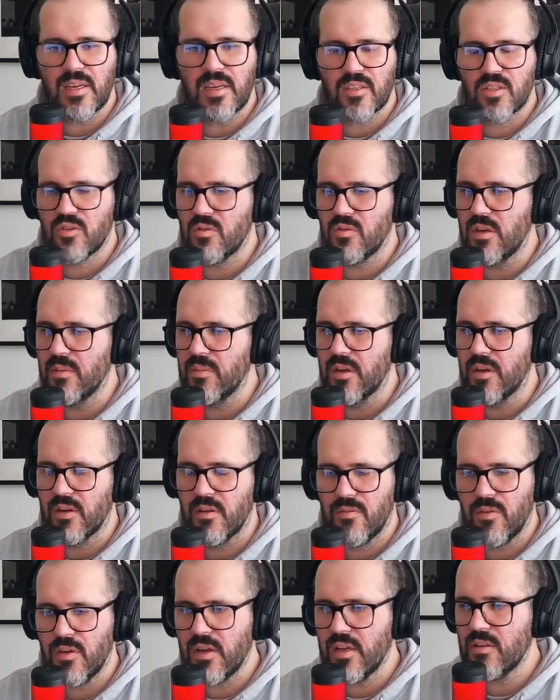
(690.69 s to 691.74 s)
extreme here.
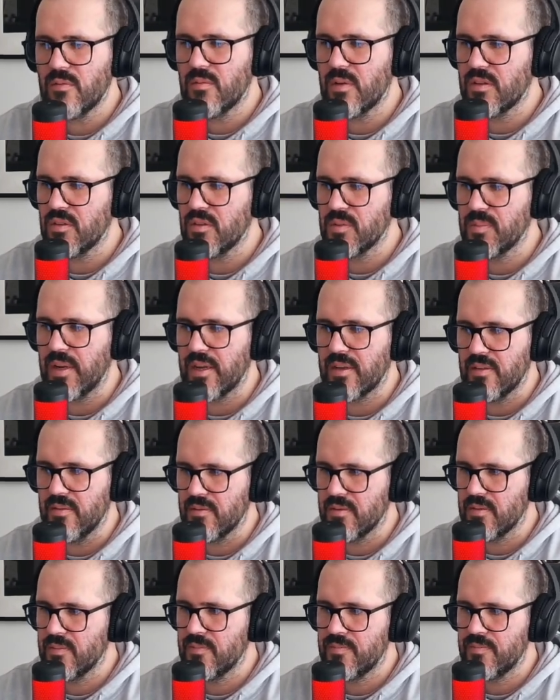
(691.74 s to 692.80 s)
Forget
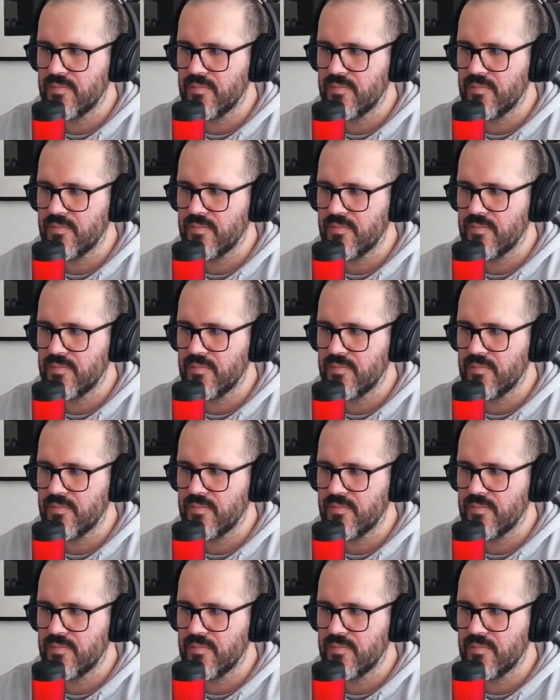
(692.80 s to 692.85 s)
retrospectives.